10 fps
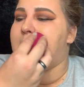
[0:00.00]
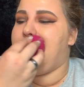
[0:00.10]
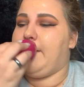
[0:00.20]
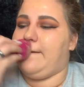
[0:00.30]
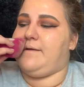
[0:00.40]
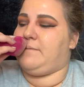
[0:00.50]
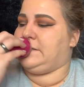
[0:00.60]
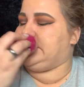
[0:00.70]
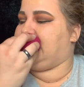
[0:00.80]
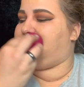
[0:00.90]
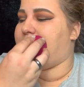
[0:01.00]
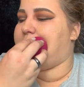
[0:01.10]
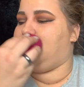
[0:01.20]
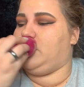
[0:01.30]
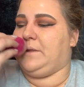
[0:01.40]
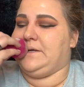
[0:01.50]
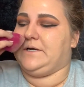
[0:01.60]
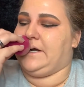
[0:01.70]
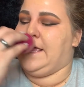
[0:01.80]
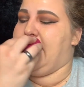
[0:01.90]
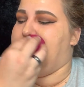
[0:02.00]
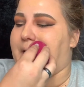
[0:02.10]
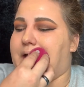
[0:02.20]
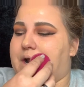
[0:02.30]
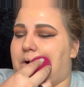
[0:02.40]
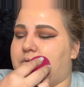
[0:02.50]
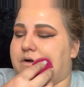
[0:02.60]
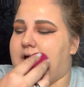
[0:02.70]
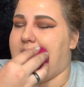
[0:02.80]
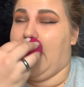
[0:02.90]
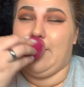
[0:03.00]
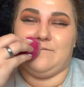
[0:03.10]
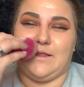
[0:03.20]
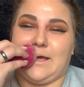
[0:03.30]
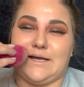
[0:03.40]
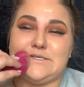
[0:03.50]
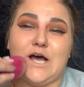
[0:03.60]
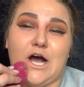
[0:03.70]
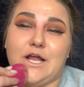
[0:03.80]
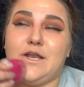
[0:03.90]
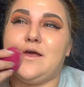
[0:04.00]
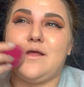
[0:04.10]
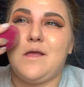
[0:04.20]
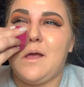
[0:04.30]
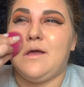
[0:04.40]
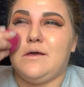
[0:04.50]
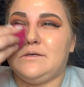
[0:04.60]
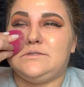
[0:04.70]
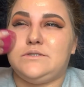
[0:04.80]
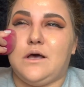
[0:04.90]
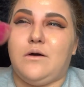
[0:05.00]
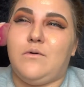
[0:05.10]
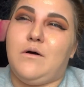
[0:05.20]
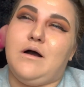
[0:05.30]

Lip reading: and most of them are really dirty and I don't have like a ton, so